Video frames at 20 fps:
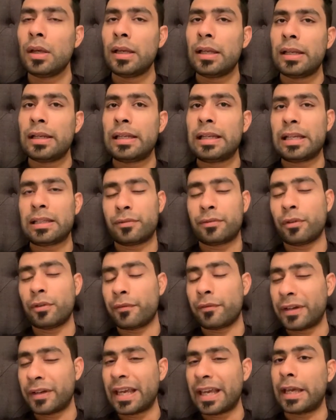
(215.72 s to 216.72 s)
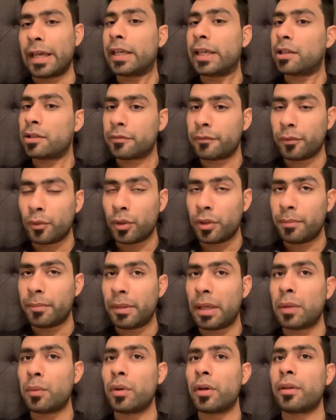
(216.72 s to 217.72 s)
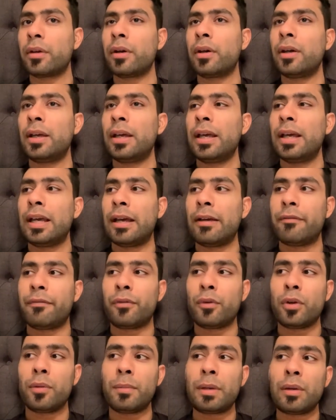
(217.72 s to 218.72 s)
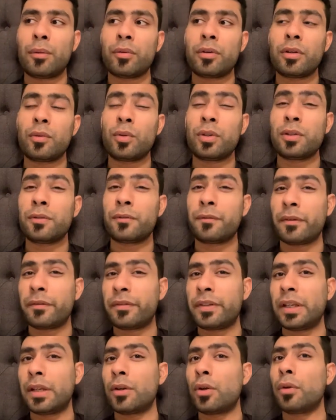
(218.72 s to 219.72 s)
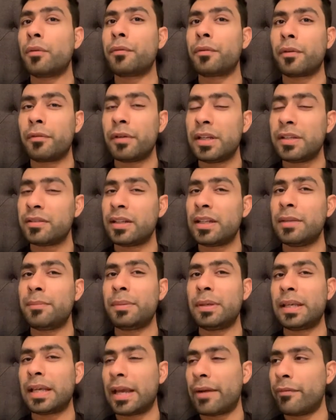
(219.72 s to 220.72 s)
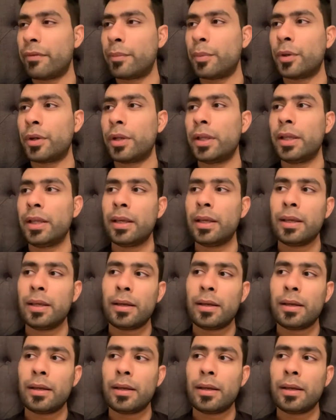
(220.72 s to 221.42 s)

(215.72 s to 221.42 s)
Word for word: let's not forget, it is Floyd Mayweather, and Floyd Mayweather is fifty and oh for a reason. He beat everybody.